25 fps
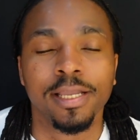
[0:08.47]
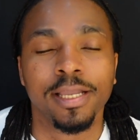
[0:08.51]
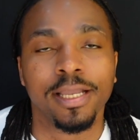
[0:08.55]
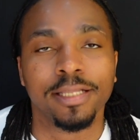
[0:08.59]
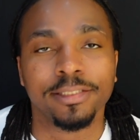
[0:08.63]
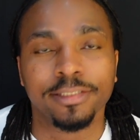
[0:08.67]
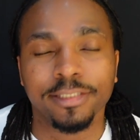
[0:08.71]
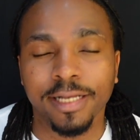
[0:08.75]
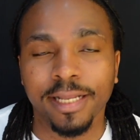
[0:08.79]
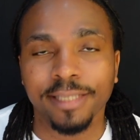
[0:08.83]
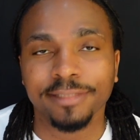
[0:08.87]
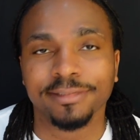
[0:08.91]

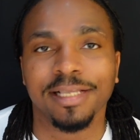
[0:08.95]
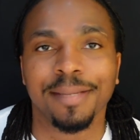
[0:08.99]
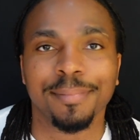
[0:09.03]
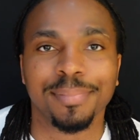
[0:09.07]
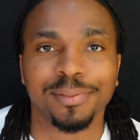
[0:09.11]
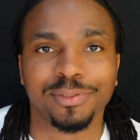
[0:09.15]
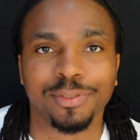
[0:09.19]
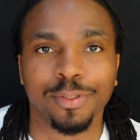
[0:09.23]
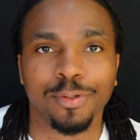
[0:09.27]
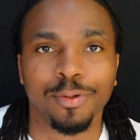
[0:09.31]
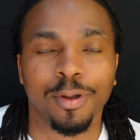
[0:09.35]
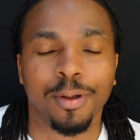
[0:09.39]
In today's
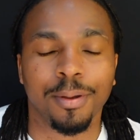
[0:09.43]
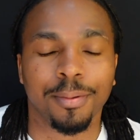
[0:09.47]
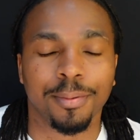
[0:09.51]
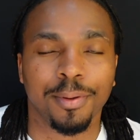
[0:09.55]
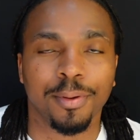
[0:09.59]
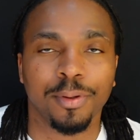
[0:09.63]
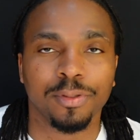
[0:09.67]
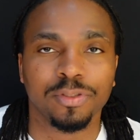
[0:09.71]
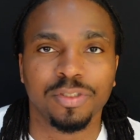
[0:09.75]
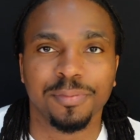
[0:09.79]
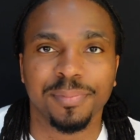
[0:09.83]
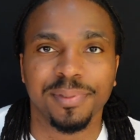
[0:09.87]
episode, I'm
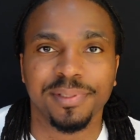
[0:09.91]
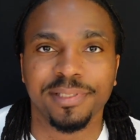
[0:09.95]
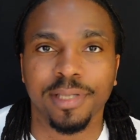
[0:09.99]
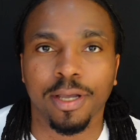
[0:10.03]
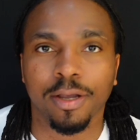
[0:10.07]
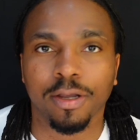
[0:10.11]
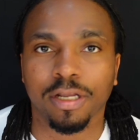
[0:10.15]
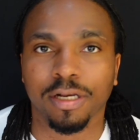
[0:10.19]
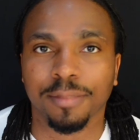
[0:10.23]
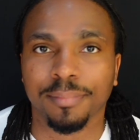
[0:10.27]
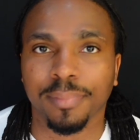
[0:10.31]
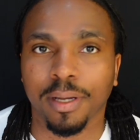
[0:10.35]
going to be
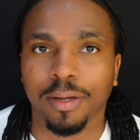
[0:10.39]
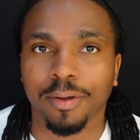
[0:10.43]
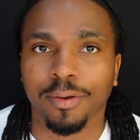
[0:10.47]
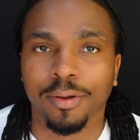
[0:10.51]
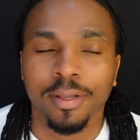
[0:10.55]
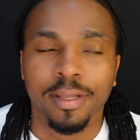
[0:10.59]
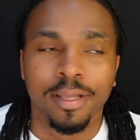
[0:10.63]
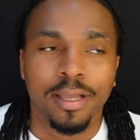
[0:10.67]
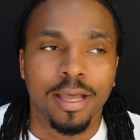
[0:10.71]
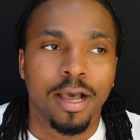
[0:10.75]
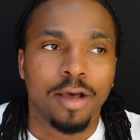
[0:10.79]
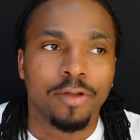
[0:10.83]
talking
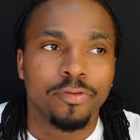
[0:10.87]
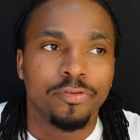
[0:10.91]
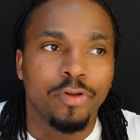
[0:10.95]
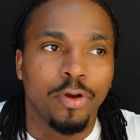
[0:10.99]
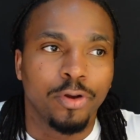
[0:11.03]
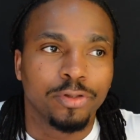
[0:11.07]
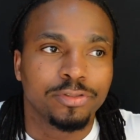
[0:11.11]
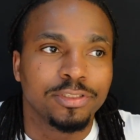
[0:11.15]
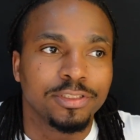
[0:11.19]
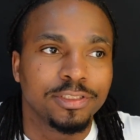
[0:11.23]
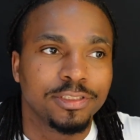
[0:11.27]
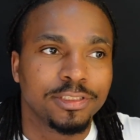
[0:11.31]
about how
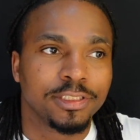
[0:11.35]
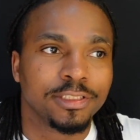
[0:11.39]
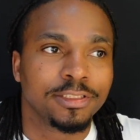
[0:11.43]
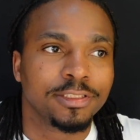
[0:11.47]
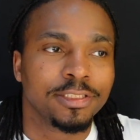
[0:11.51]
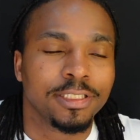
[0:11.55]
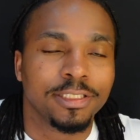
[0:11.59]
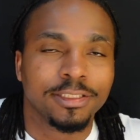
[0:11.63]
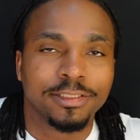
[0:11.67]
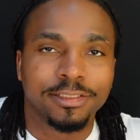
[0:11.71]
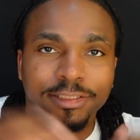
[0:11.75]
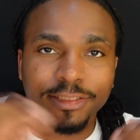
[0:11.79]

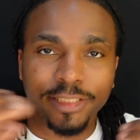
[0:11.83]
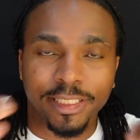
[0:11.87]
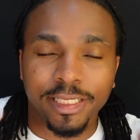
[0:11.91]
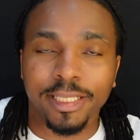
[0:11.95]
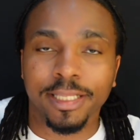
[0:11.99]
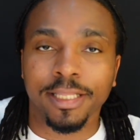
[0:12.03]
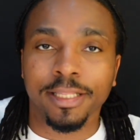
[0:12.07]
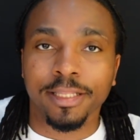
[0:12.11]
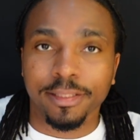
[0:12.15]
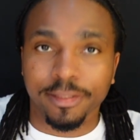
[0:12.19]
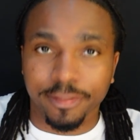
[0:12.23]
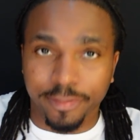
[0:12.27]
narcissists
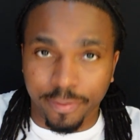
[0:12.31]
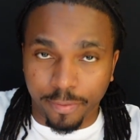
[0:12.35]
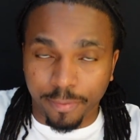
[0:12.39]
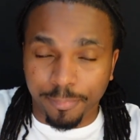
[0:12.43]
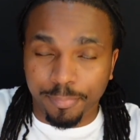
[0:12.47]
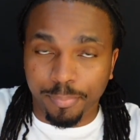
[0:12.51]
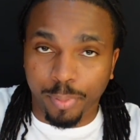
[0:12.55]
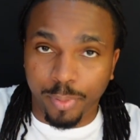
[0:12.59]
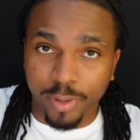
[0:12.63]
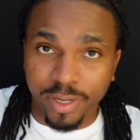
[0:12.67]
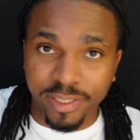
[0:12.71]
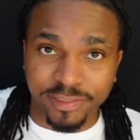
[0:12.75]
see their
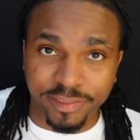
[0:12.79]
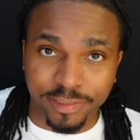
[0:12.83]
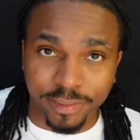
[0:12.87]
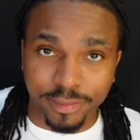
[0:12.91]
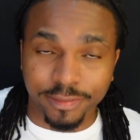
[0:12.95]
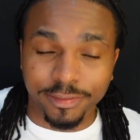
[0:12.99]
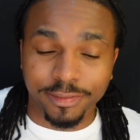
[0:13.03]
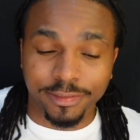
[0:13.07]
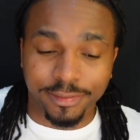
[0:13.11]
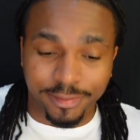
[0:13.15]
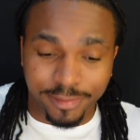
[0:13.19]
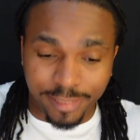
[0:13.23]

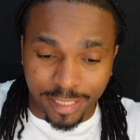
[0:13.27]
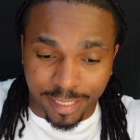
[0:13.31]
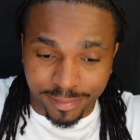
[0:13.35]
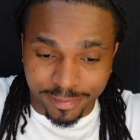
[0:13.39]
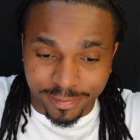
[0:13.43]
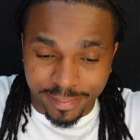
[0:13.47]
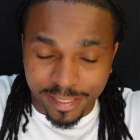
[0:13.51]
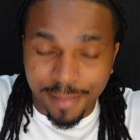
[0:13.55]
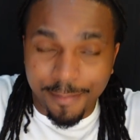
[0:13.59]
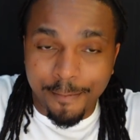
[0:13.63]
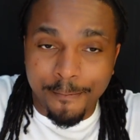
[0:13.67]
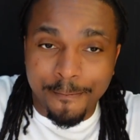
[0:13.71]
presence,
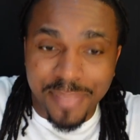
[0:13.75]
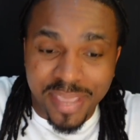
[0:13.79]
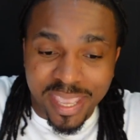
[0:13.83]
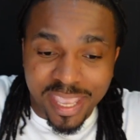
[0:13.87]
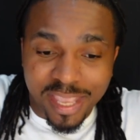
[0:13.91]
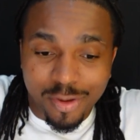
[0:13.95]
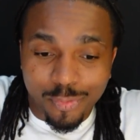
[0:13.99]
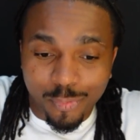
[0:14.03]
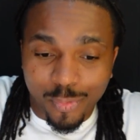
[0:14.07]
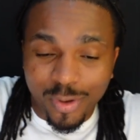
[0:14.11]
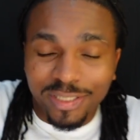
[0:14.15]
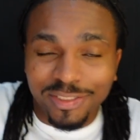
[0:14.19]
like them
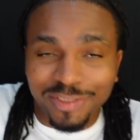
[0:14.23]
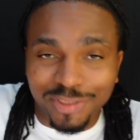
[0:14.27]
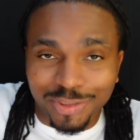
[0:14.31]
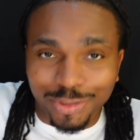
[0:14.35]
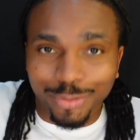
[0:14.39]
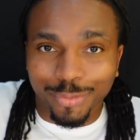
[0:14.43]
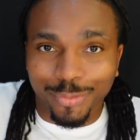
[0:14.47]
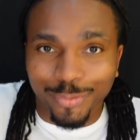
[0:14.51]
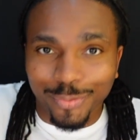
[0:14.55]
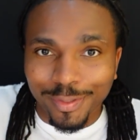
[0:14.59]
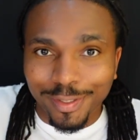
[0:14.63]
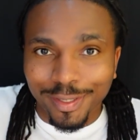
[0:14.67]
being with
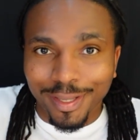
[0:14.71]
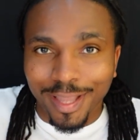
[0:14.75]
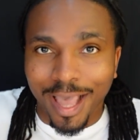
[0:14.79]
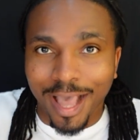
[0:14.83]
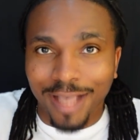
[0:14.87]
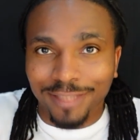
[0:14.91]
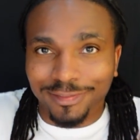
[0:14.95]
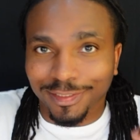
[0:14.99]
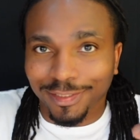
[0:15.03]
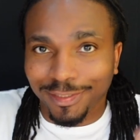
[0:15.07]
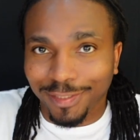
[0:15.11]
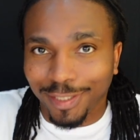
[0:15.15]
you,
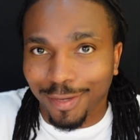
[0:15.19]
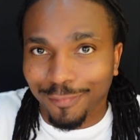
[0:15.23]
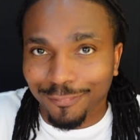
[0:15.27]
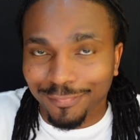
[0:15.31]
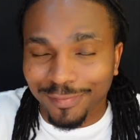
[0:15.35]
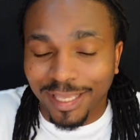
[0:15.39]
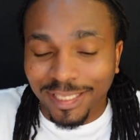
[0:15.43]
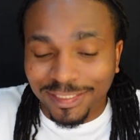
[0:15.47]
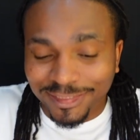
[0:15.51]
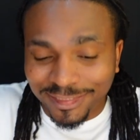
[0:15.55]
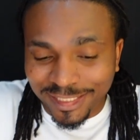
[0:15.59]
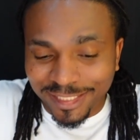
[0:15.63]
as enough.
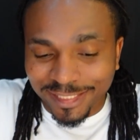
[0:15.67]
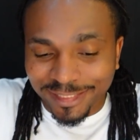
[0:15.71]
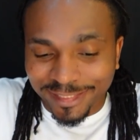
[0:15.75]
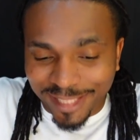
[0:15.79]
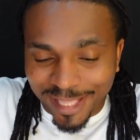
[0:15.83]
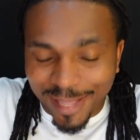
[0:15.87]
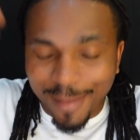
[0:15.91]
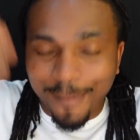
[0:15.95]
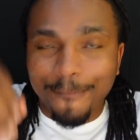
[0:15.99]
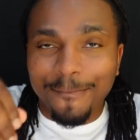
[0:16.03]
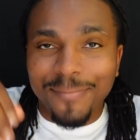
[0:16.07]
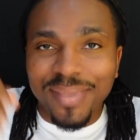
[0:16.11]
They see
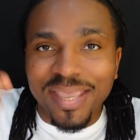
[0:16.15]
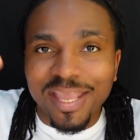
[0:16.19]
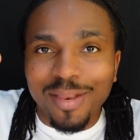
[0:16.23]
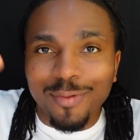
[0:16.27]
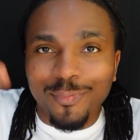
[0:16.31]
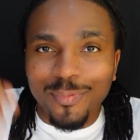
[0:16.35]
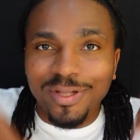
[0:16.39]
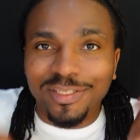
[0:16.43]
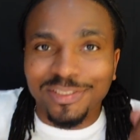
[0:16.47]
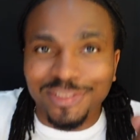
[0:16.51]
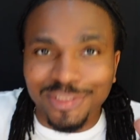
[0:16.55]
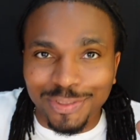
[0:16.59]
them
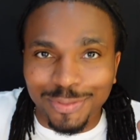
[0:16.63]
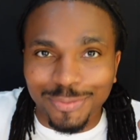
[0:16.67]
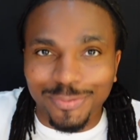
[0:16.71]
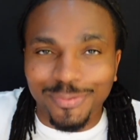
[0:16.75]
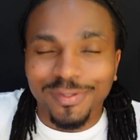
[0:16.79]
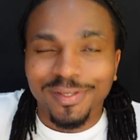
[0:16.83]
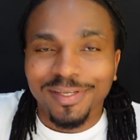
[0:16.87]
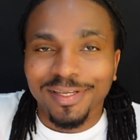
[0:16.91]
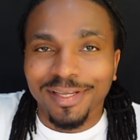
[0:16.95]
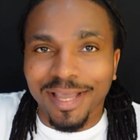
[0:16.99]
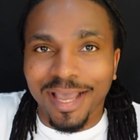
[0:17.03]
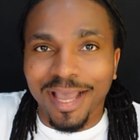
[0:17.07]
being with you
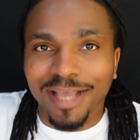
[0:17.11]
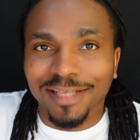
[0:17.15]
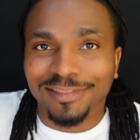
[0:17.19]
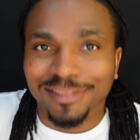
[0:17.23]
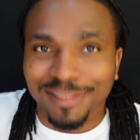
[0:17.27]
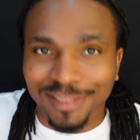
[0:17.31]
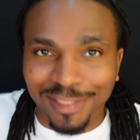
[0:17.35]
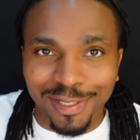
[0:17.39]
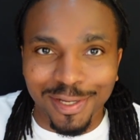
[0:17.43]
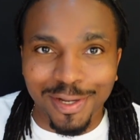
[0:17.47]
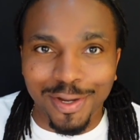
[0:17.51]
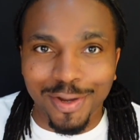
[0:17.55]

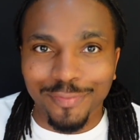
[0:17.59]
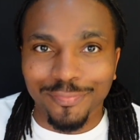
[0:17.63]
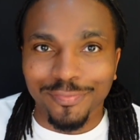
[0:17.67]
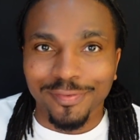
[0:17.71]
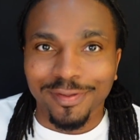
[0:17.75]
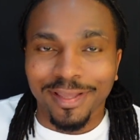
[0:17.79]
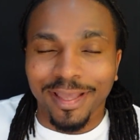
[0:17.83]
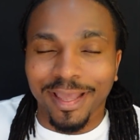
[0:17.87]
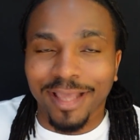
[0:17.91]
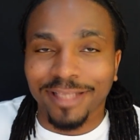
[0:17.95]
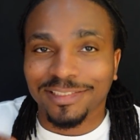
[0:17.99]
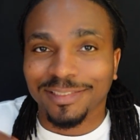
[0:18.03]
as
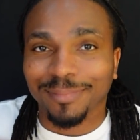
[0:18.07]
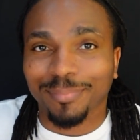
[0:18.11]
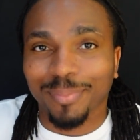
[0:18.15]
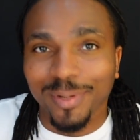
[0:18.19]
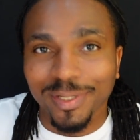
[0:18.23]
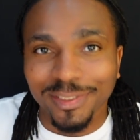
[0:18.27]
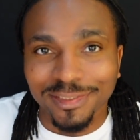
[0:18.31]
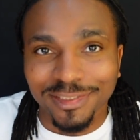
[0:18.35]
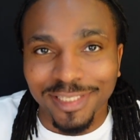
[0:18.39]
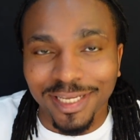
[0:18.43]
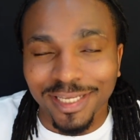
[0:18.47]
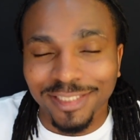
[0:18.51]
love, as
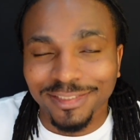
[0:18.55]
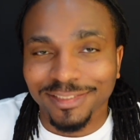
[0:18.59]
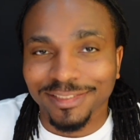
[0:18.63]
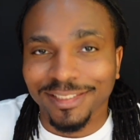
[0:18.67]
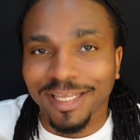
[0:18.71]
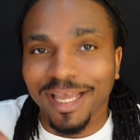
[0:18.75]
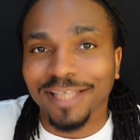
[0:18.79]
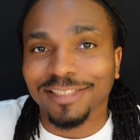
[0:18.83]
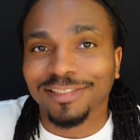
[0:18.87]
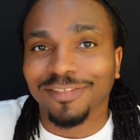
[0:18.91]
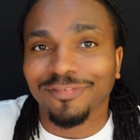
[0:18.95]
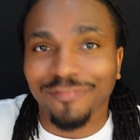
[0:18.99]

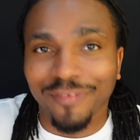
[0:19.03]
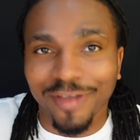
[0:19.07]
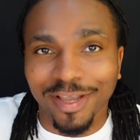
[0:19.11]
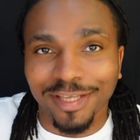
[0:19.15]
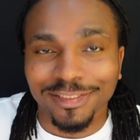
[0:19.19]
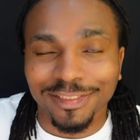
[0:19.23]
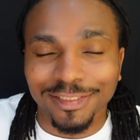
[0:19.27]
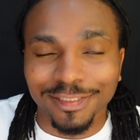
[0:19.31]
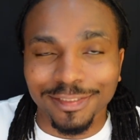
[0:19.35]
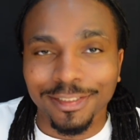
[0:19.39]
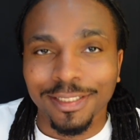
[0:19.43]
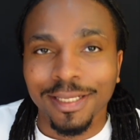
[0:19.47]
appreciation, as
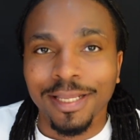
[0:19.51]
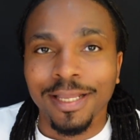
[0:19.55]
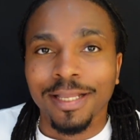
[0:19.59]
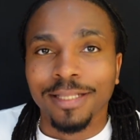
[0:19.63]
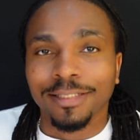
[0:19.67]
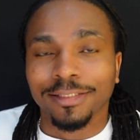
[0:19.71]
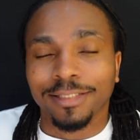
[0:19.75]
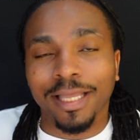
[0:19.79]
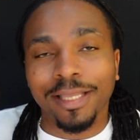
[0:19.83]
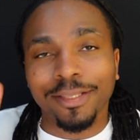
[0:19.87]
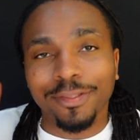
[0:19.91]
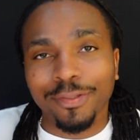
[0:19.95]
affection.
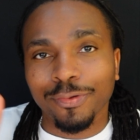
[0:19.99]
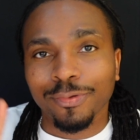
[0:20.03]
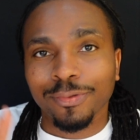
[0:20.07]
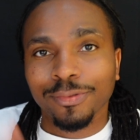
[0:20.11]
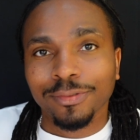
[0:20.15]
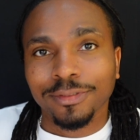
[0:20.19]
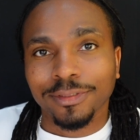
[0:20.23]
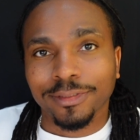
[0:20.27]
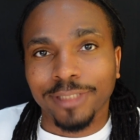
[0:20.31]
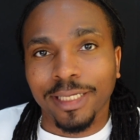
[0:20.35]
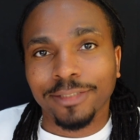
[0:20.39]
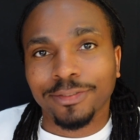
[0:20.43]
Thank you.
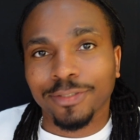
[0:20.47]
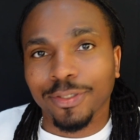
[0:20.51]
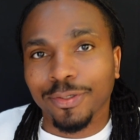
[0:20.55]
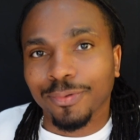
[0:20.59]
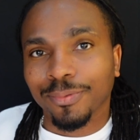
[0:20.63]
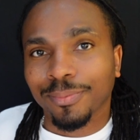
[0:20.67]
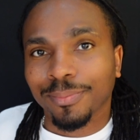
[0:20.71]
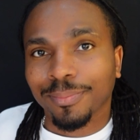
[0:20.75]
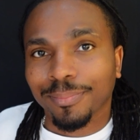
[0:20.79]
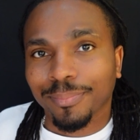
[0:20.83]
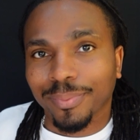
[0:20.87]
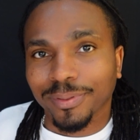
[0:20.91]
Stay
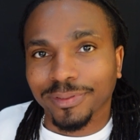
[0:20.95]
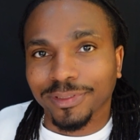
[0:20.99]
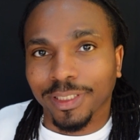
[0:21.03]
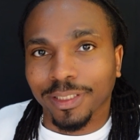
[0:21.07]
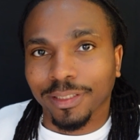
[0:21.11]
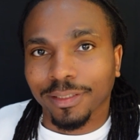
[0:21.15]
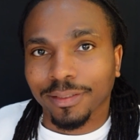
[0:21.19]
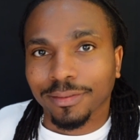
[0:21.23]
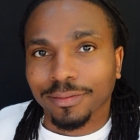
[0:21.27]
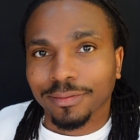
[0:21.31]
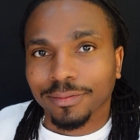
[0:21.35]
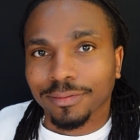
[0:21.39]
tuned.
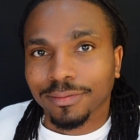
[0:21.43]
Appreciate it.